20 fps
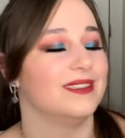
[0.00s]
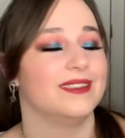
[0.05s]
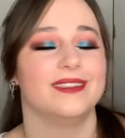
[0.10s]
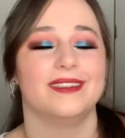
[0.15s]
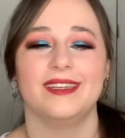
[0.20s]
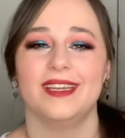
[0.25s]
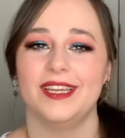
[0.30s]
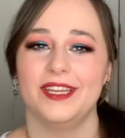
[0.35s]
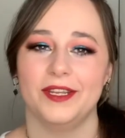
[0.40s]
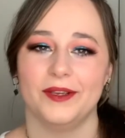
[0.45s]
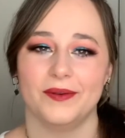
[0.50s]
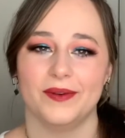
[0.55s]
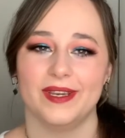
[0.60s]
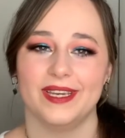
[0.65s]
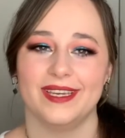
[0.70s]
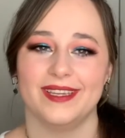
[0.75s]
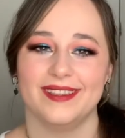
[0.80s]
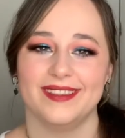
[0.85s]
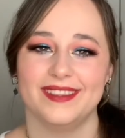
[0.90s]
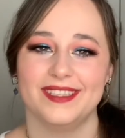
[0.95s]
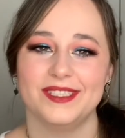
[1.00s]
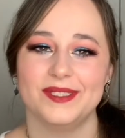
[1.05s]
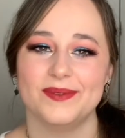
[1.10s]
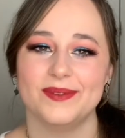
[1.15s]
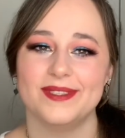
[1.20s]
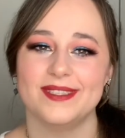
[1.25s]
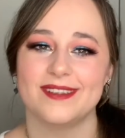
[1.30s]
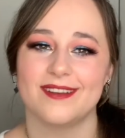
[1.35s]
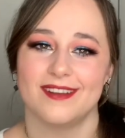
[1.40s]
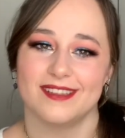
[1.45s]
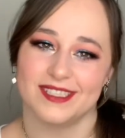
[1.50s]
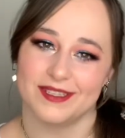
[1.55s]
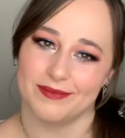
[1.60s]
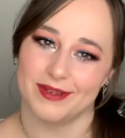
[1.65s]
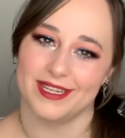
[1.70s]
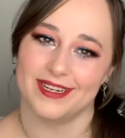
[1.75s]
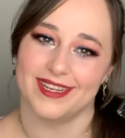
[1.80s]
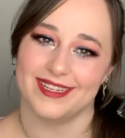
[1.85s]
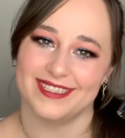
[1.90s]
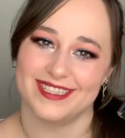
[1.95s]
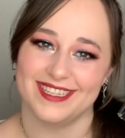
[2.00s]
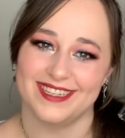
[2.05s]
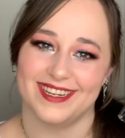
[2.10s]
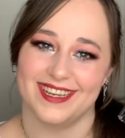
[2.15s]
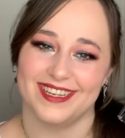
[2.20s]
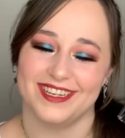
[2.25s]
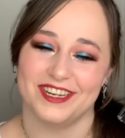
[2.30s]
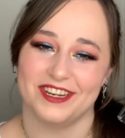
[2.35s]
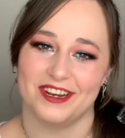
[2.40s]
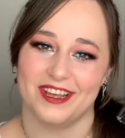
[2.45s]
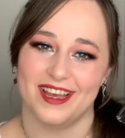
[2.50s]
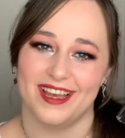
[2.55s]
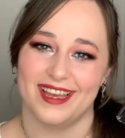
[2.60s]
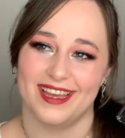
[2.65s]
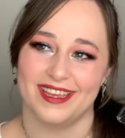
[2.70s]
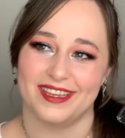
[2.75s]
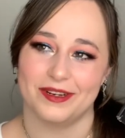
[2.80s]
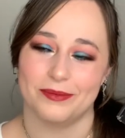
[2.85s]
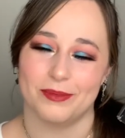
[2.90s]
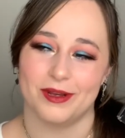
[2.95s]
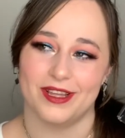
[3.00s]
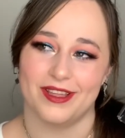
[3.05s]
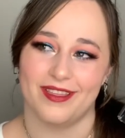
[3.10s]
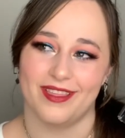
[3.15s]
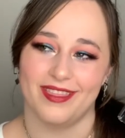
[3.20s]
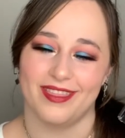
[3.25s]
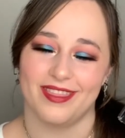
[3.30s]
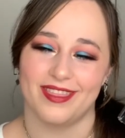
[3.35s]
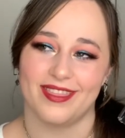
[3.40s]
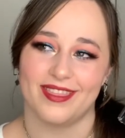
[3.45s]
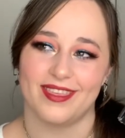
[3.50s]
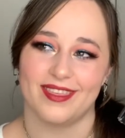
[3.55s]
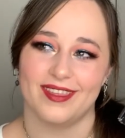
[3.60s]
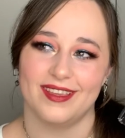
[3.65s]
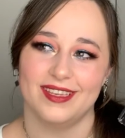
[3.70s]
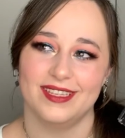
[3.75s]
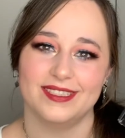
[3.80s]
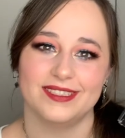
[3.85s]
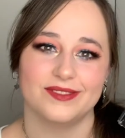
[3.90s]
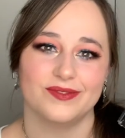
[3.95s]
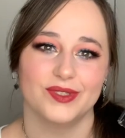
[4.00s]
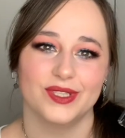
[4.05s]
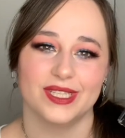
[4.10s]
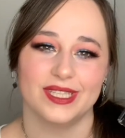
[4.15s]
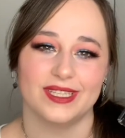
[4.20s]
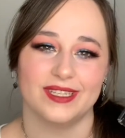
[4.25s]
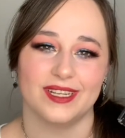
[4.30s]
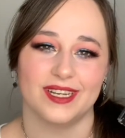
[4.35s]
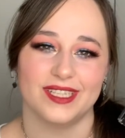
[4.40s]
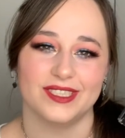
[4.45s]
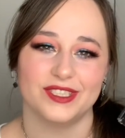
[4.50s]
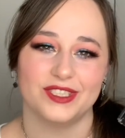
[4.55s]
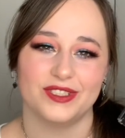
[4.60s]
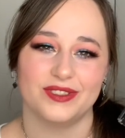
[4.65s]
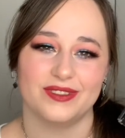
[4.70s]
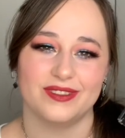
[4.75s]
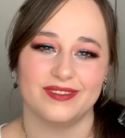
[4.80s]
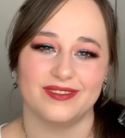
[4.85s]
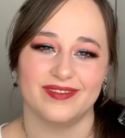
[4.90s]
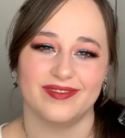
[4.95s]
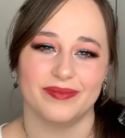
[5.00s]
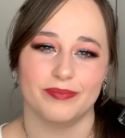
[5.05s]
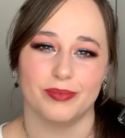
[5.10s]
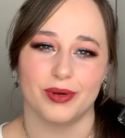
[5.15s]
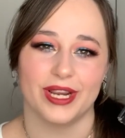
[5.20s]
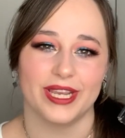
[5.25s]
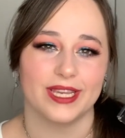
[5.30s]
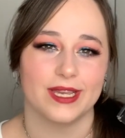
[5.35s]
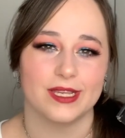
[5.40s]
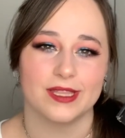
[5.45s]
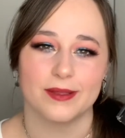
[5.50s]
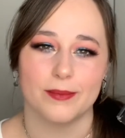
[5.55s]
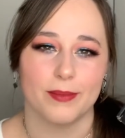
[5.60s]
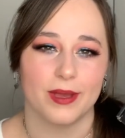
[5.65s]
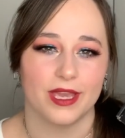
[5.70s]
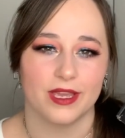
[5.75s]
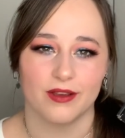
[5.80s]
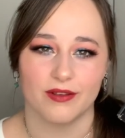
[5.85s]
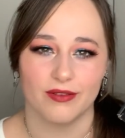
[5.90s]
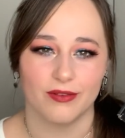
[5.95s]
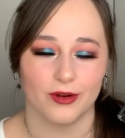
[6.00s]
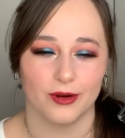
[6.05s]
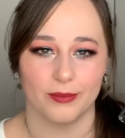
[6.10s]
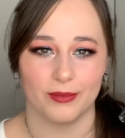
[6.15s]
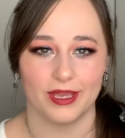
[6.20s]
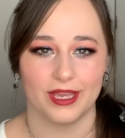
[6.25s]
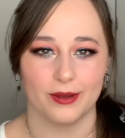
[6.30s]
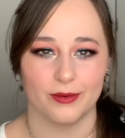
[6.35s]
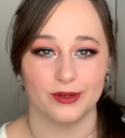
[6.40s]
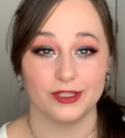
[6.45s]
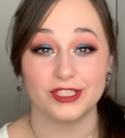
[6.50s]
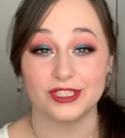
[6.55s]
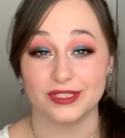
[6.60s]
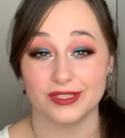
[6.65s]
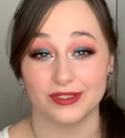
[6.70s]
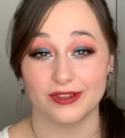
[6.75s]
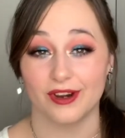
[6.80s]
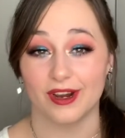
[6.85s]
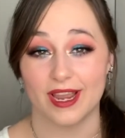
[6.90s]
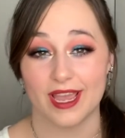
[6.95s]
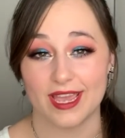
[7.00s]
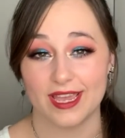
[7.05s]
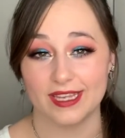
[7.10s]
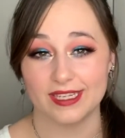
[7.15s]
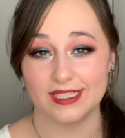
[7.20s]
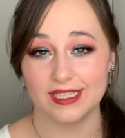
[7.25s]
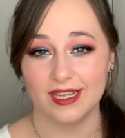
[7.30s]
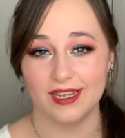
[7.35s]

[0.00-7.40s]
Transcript: anyway, this one's costing me $19.99 a month. It's really not breaking the bank for me, which is great.